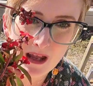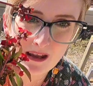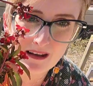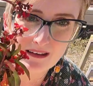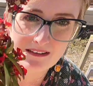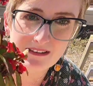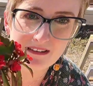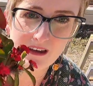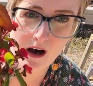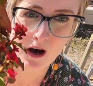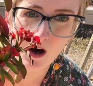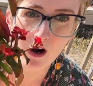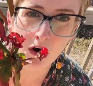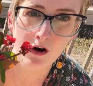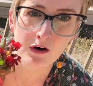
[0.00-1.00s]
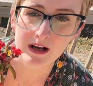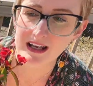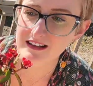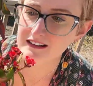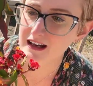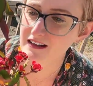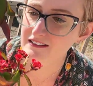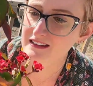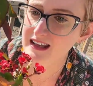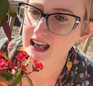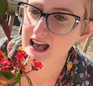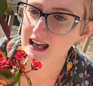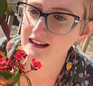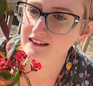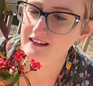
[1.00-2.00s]
So it does
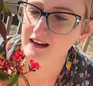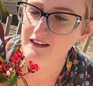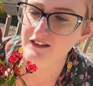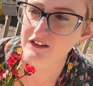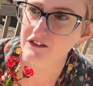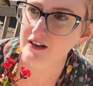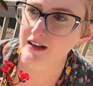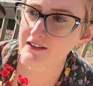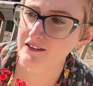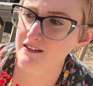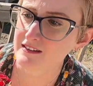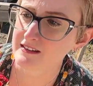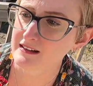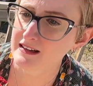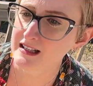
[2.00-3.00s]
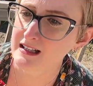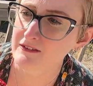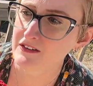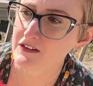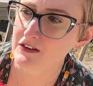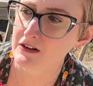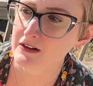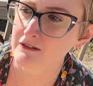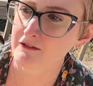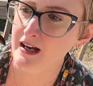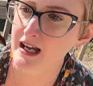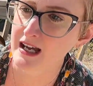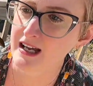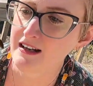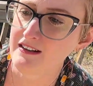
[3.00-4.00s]
get sun stressed. The leaves turn
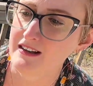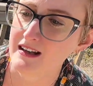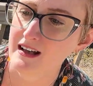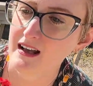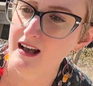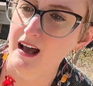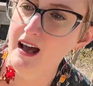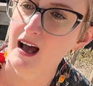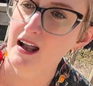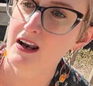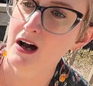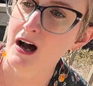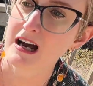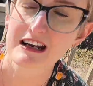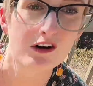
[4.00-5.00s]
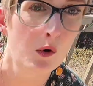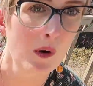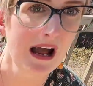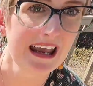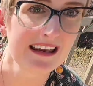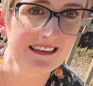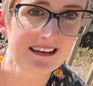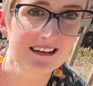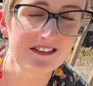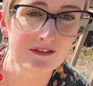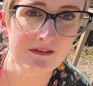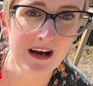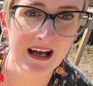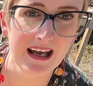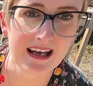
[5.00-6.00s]
red. Not quite this
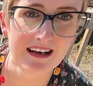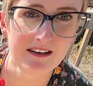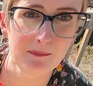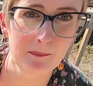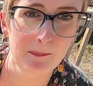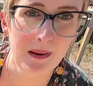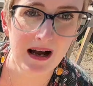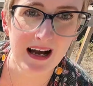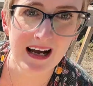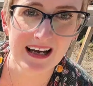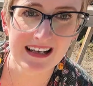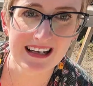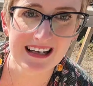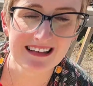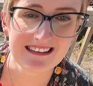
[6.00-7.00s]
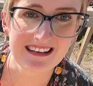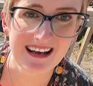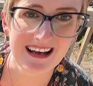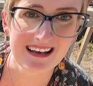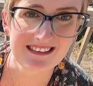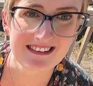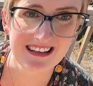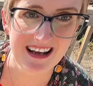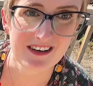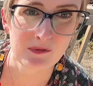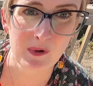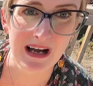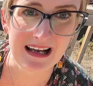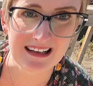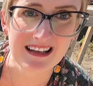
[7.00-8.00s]
red, but it has done
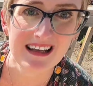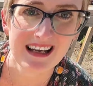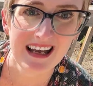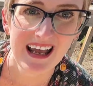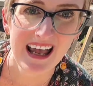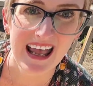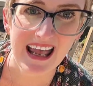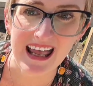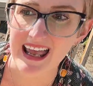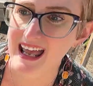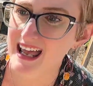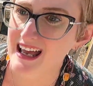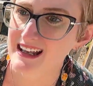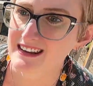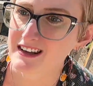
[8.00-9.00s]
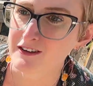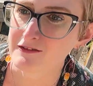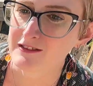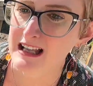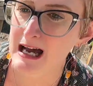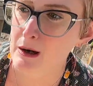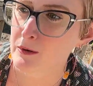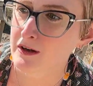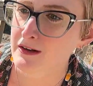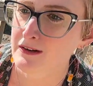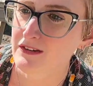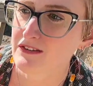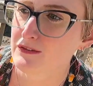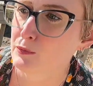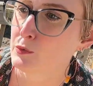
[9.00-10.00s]
well. And the
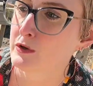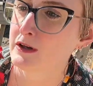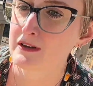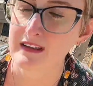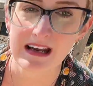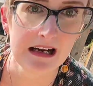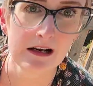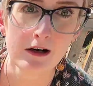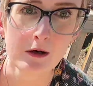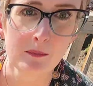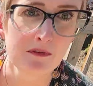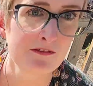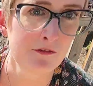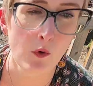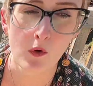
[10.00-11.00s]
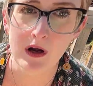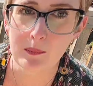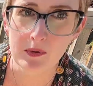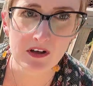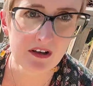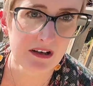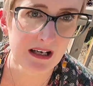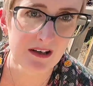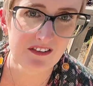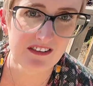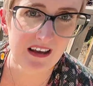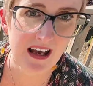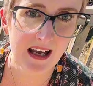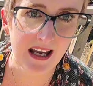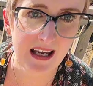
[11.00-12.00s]
flowers were there before I put it
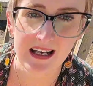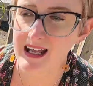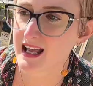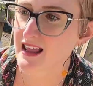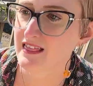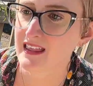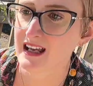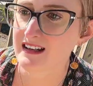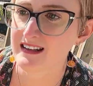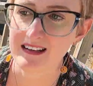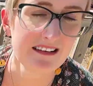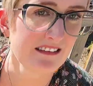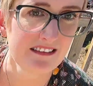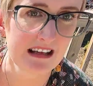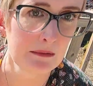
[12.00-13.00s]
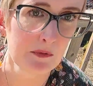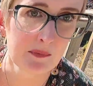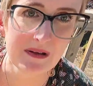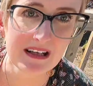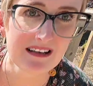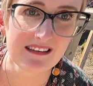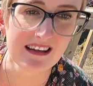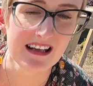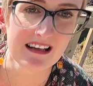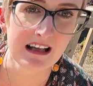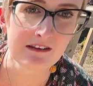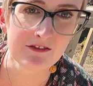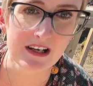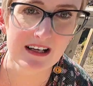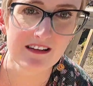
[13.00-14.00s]
outside, and they didn't skip a beat. They loved it.